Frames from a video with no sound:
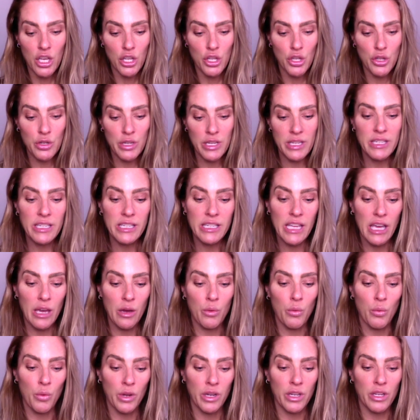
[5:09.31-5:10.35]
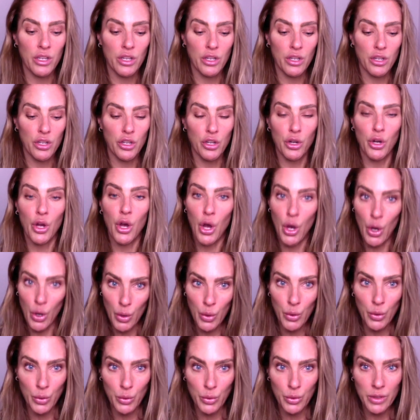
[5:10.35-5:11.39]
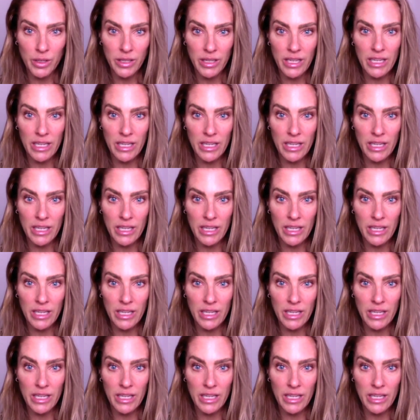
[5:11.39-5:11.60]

You need to get what you're owed.